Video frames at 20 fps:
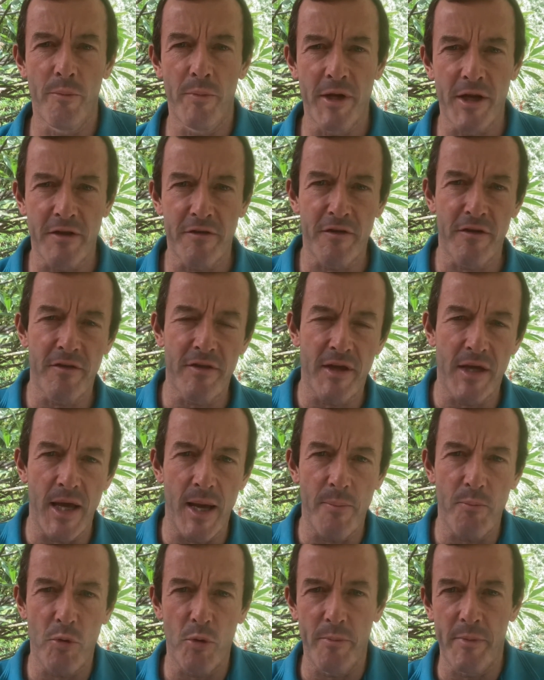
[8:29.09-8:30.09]
but I think the
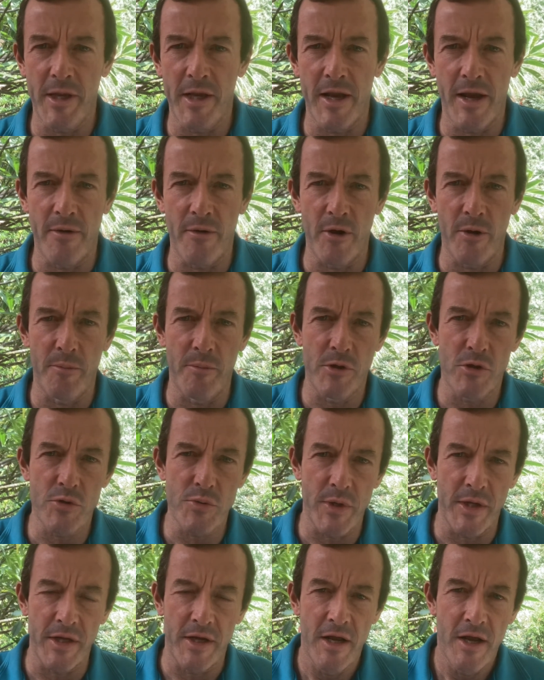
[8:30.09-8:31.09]
gap will be narrowed
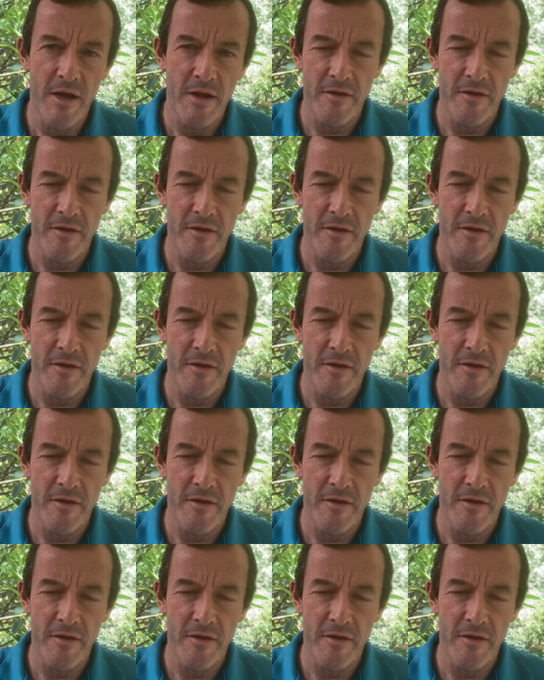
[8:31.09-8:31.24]
between